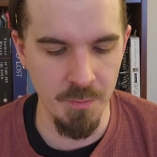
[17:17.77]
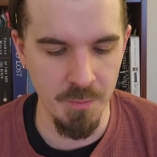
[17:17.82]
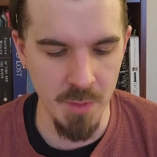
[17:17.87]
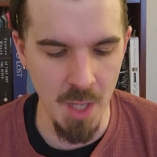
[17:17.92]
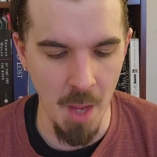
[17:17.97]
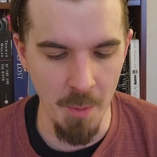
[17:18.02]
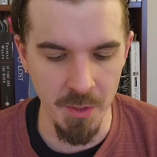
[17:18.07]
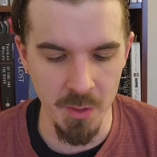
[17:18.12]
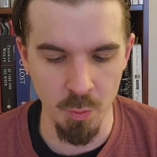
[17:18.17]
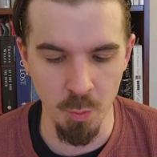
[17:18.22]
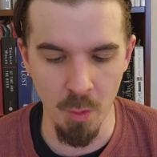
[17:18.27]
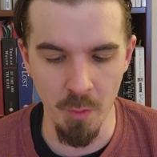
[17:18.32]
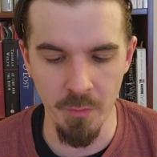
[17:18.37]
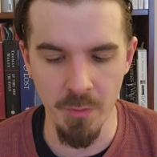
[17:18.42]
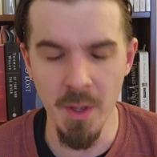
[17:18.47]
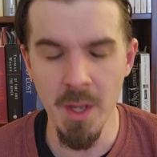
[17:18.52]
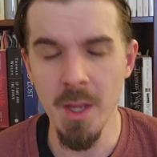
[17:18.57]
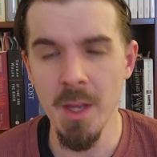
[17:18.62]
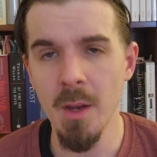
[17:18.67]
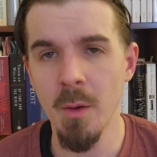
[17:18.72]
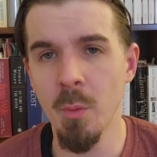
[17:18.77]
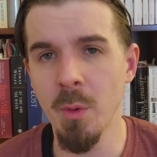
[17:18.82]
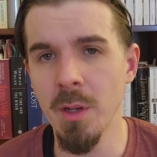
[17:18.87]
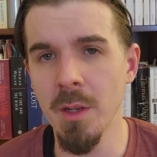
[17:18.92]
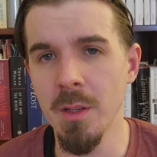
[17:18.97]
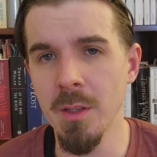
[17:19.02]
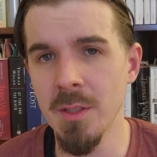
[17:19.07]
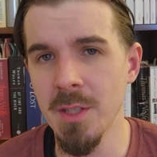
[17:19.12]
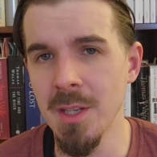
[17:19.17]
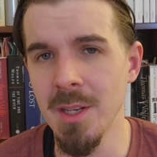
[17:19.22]
Thomas Wolfe,
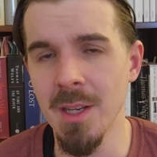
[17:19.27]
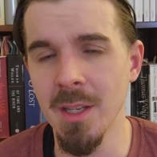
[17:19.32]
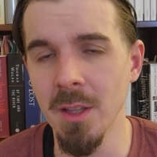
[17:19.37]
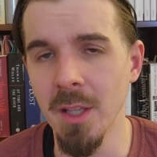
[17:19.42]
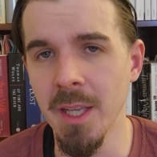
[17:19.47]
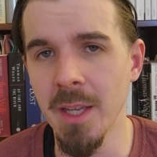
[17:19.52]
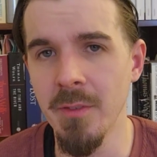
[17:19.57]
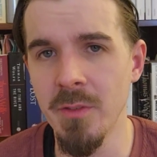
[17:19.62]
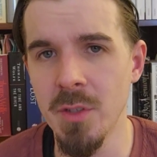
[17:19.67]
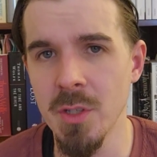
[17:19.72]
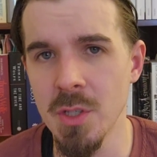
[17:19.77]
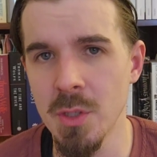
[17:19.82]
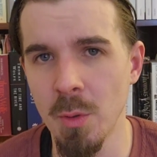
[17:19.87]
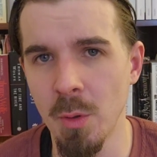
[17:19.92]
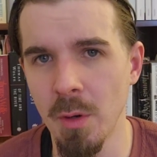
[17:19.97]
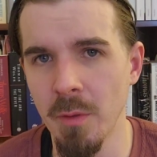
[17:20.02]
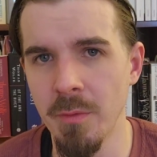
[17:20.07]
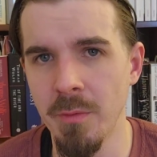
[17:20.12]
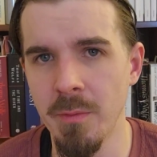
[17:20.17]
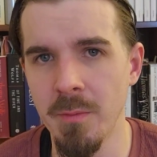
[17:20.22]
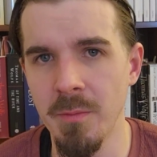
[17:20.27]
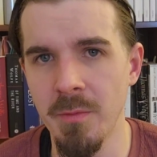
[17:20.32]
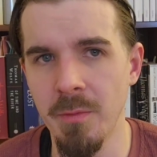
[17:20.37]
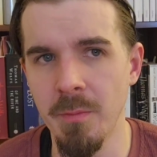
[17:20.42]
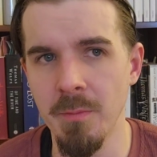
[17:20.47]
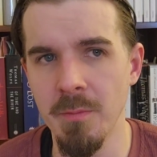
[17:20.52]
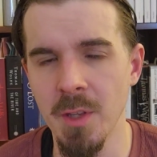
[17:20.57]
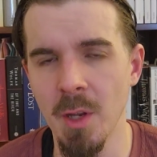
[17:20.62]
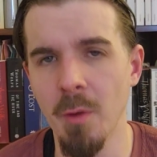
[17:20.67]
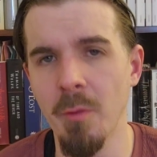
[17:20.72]
we didn't live to sort of
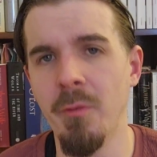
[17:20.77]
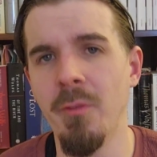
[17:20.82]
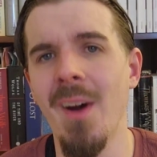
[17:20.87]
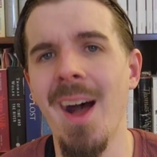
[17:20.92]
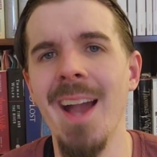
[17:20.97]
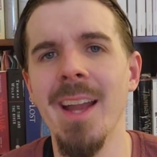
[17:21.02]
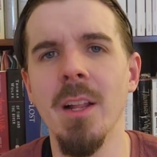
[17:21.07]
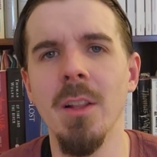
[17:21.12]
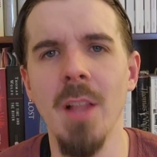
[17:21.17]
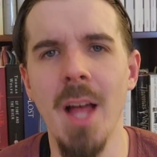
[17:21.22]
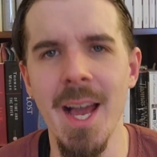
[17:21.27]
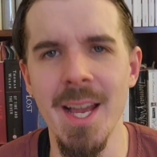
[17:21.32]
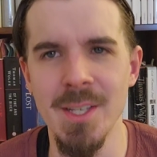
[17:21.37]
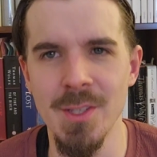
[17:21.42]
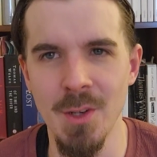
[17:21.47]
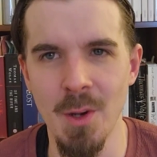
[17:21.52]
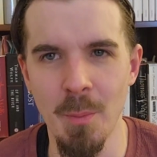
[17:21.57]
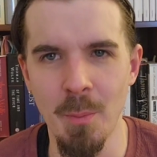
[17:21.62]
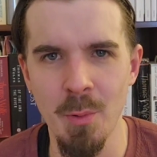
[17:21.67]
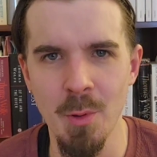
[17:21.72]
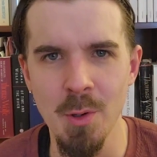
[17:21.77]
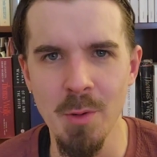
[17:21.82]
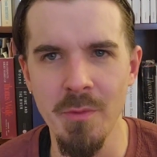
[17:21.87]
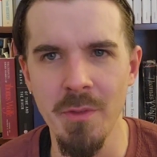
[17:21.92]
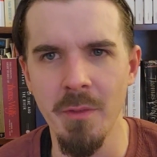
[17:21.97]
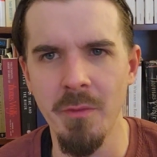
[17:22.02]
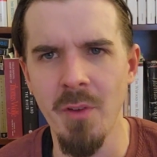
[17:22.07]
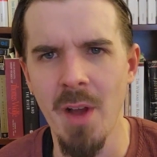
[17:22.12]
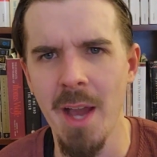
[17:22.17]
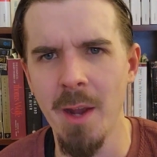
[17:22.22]
finalize and approve
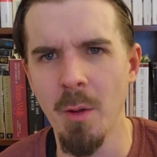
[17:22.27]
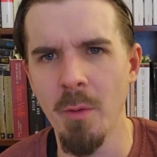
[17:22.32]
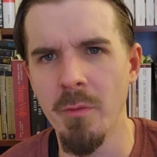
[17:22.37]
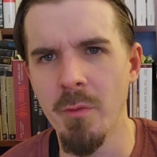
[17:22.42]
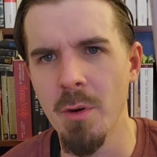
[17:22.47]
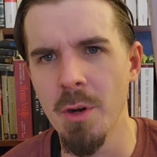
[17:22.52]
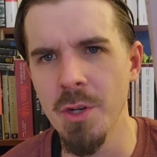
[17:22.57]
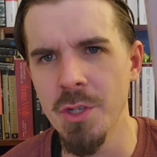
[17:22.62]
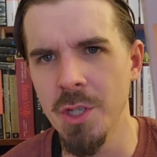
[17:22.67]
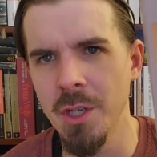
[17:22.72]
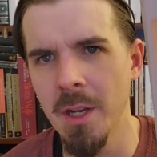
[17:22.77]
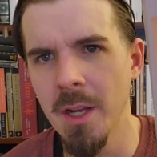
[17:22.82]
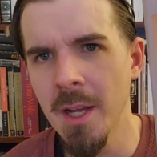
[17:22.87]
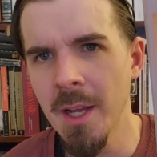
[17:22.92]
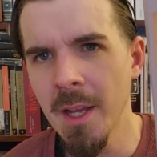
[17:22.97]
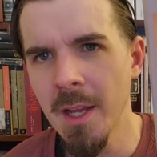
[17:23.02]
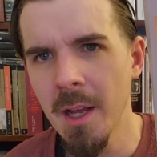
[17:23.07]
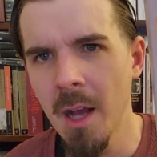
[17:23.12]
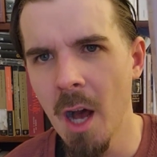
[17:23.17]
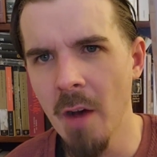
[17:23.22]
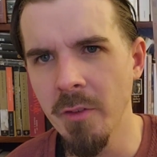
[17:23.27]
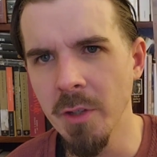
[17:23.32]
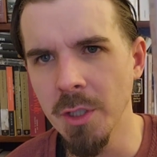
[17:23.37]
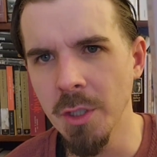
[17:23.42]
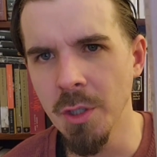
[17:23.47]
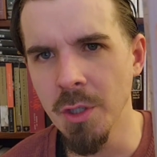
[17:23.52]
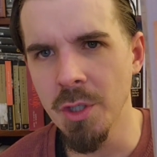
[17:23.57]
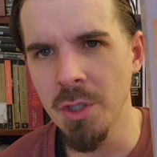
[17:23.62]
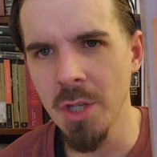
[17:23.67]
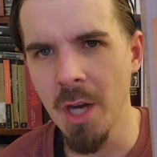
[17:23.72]
the final version of A
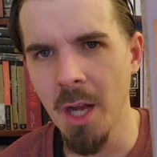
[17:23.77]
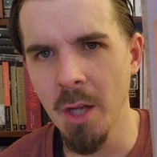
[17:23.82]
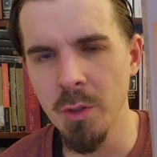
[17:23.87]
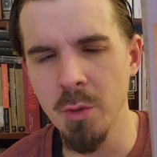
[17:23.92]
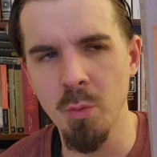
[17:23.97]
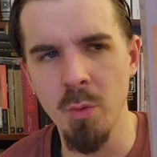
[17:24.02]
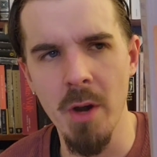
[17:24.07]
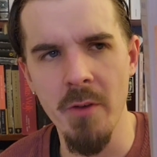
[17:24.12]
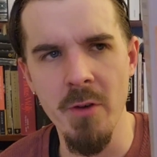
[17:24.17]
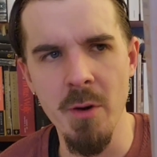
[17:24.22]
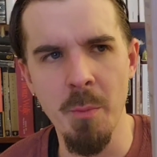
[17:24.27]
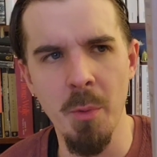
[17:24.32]
Good Child's River.